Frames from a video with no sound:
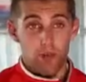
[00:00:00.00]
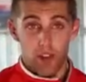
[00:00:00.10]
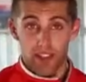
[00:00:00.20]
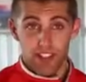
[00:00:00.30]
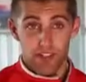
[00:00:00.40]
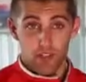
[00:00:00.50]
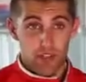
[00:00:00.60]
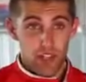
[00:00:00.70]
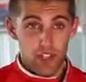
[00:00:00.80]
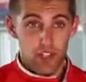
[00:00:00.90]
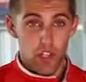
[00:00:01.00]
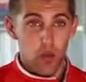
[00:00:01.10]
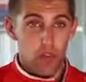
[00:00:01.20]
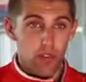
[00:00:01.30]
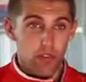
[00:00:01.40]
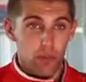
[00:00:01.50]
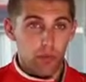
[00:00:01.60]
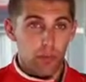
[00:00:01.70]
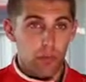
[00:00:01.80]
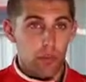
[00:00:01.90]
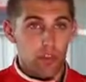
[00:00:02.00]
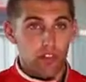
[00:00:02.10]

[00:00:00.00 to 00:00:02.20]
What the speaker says: was around, say, 2 years ago when I won Formula Ford,